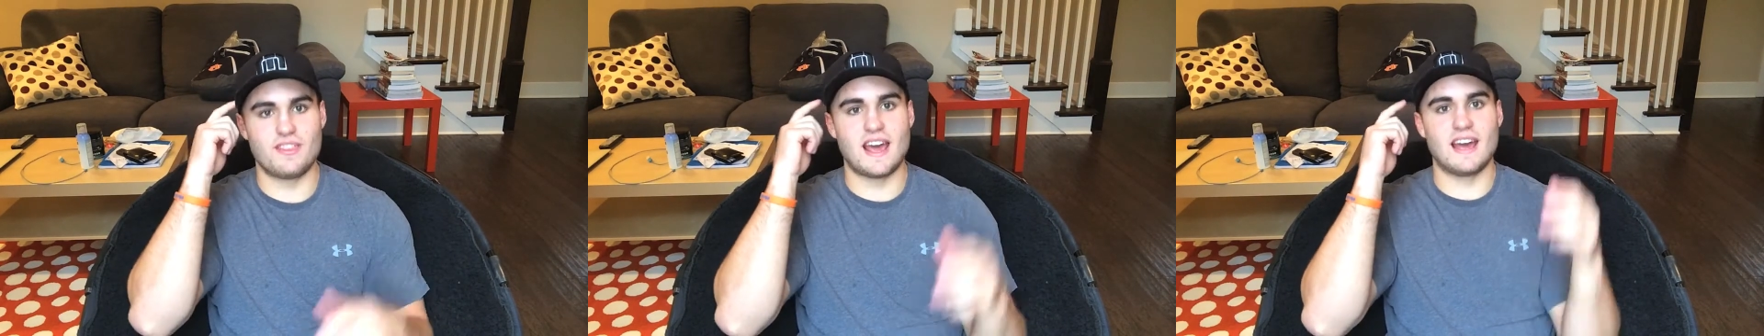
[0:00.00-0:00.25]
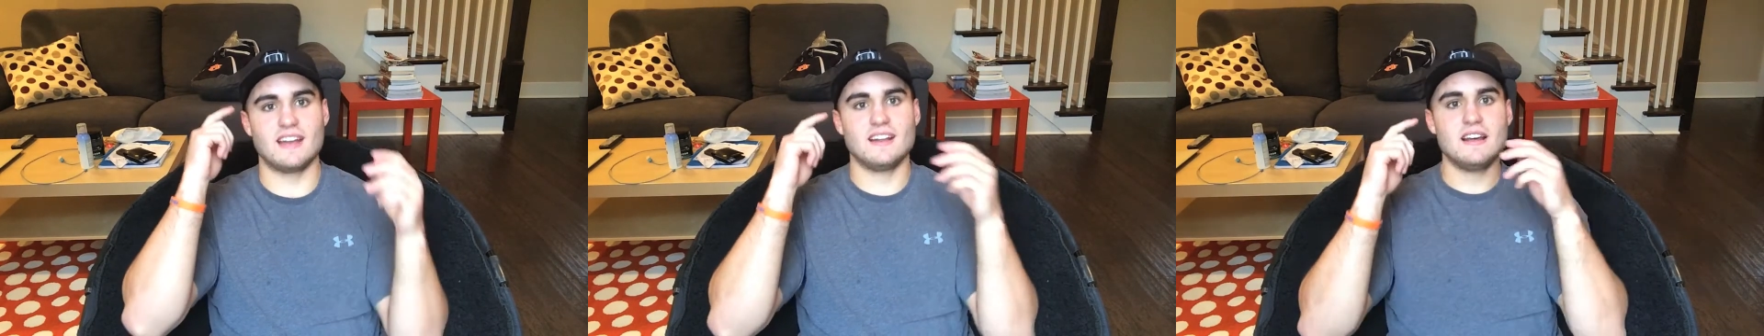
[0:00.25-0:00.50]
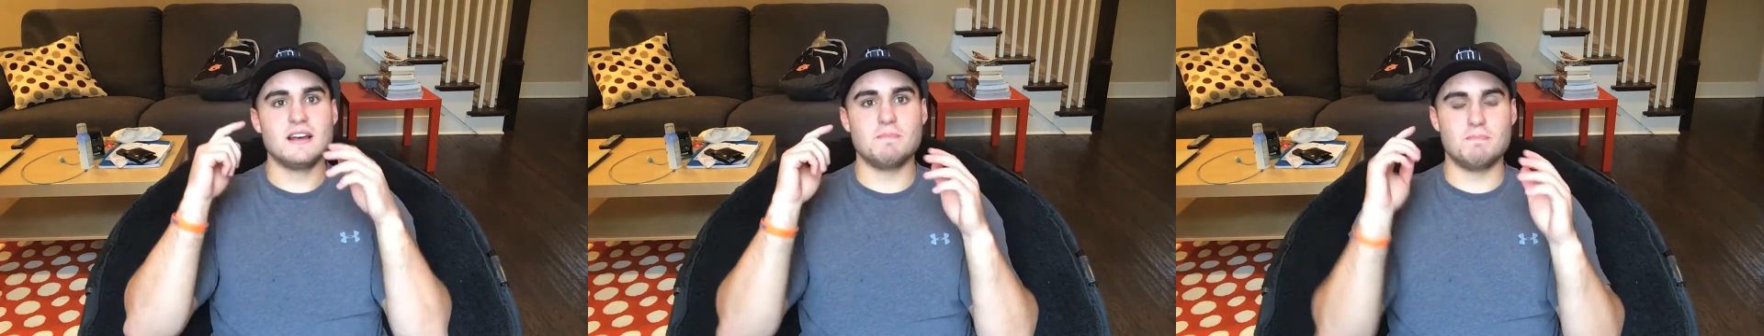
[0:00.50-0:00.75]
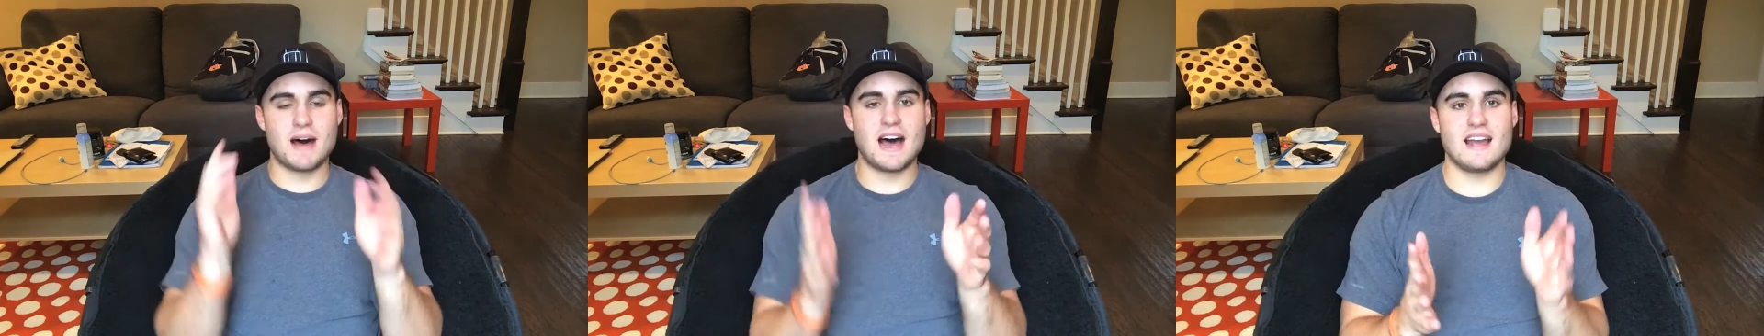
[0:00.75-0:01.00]
that
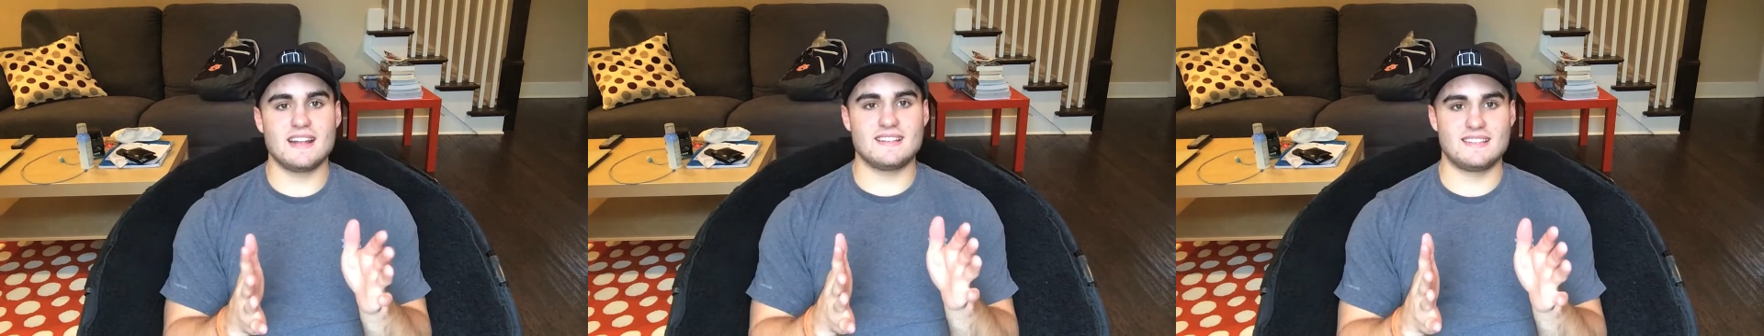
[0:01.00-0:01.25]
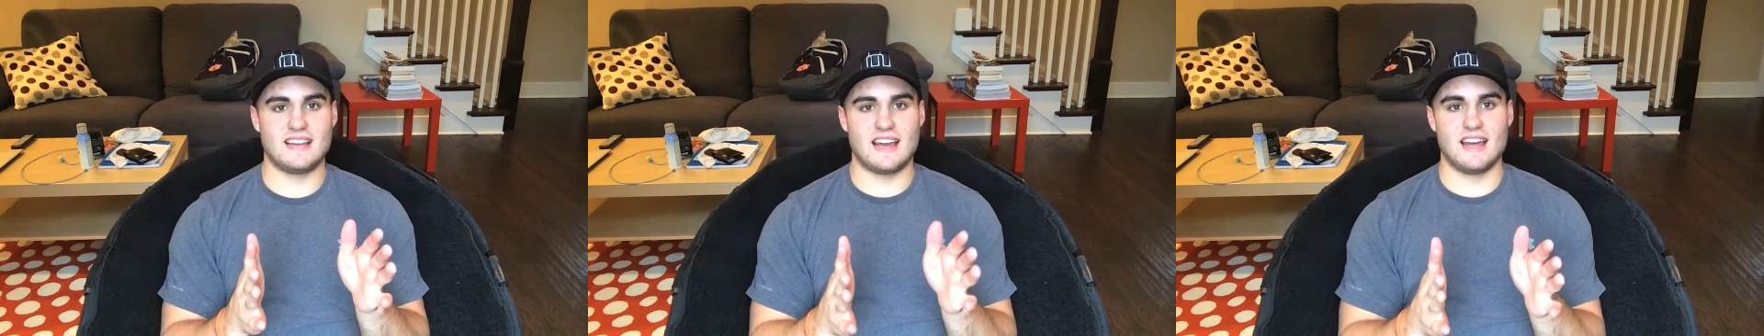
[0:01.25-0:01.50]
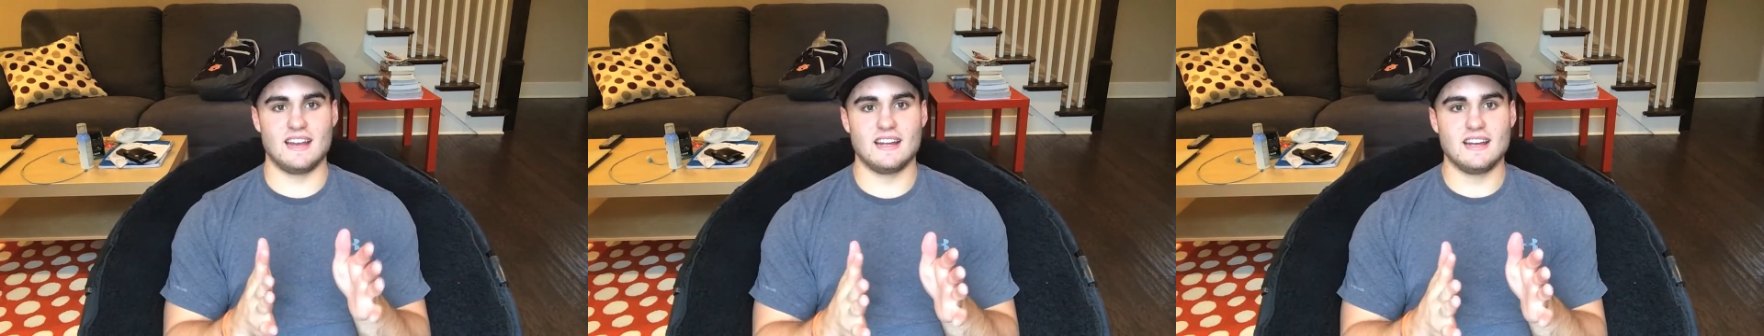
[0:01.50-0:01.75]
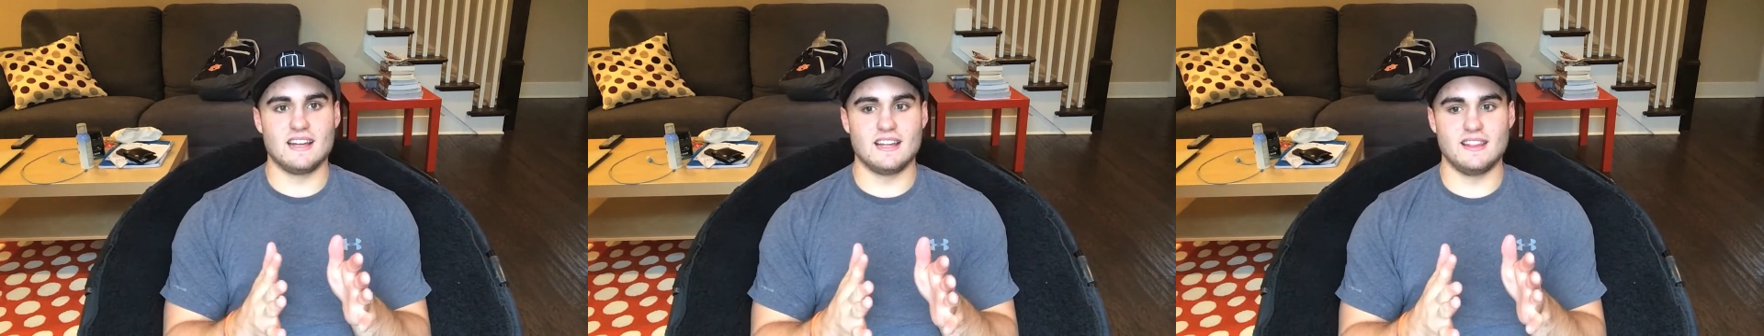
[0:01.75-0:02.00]
mindset
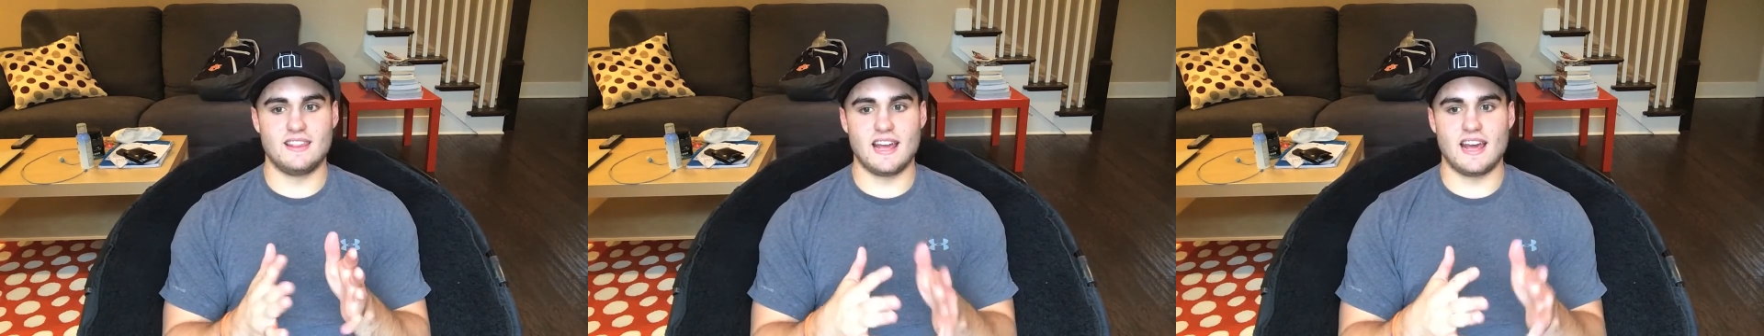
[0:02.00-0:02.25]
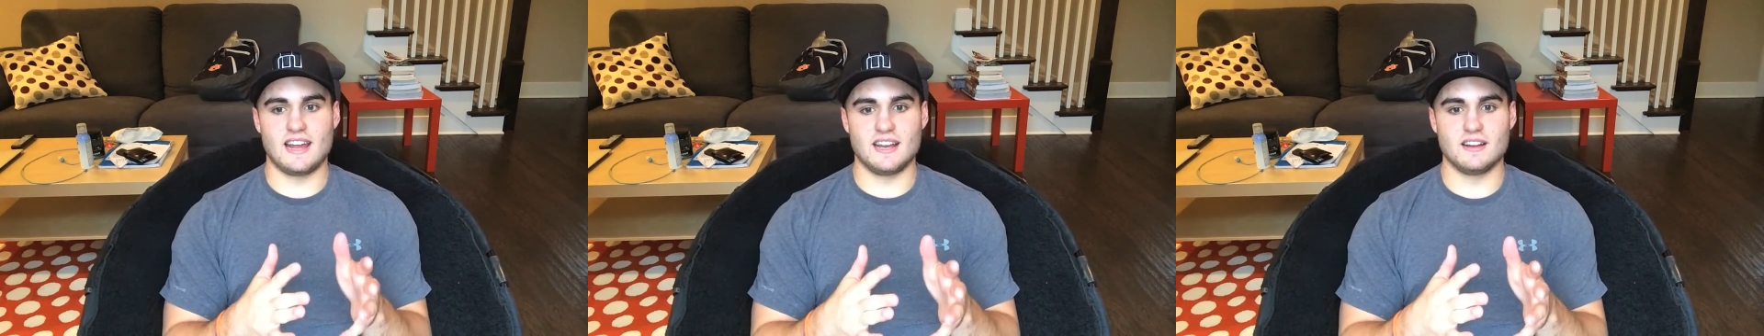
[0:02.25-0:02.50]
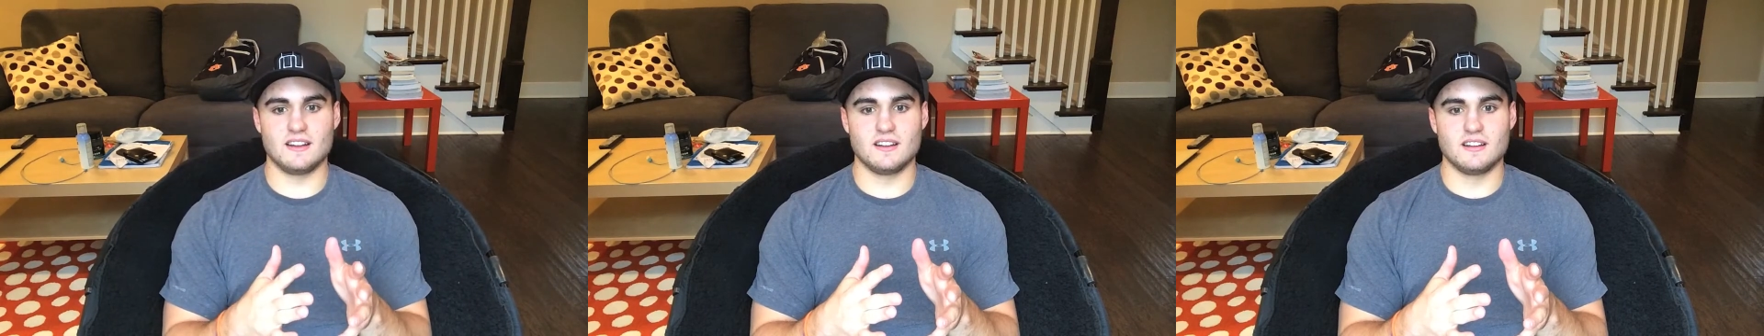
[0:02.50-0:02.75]
that,